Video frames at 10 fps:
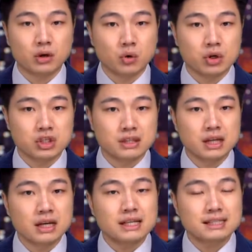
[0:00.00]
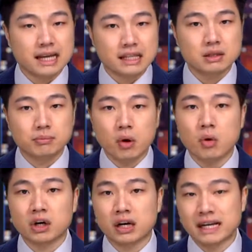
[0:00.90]
origin, stands a
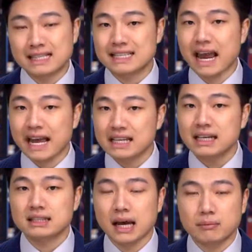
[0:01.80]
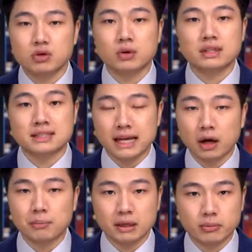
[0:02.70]
bulwark against any attempt to
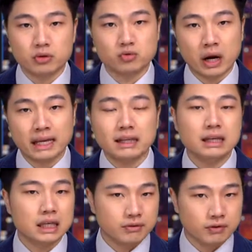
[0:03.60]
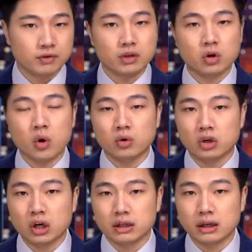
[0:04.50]
assail people's right, even for their own
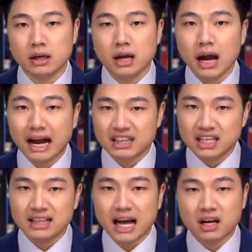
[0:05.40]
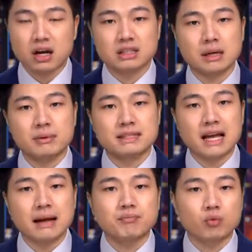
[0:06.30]
good. I think that concept is
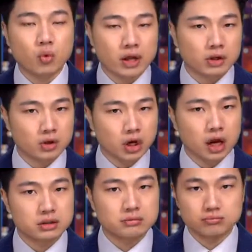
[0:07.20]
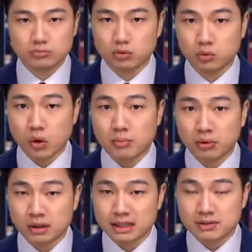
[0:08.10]
that whether or not one
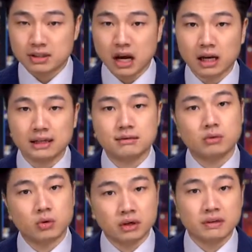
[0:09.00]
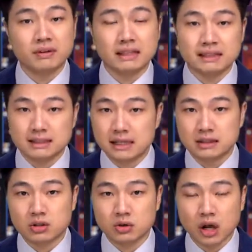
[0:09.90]
believes in God, or if he
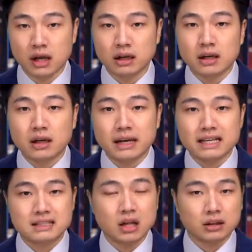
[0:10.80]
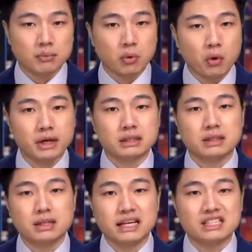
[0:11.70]
exists or not, is not the point.
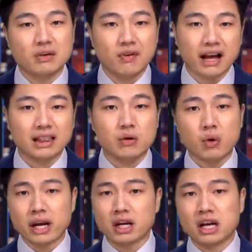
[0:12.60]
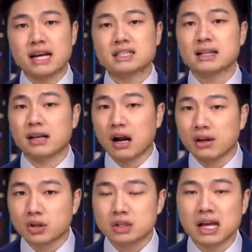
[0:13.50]
It's the fact that recognizing that
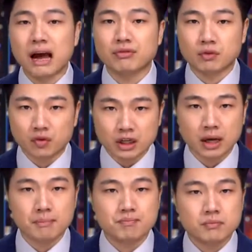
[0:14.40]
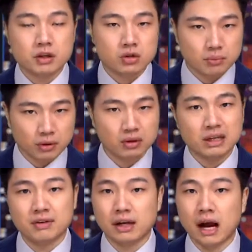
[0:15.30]
others have the freedom to
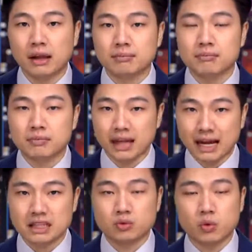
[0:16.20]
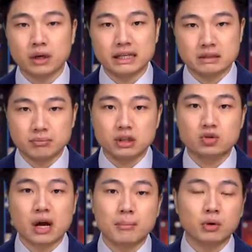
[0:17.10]
believe in God. That is what is being
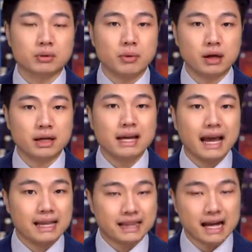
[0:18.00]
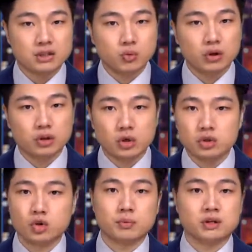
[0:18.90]
trampled upon, and that's what those
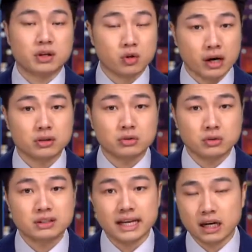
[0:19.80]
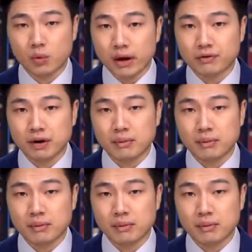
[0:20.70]
groups are trying to take away from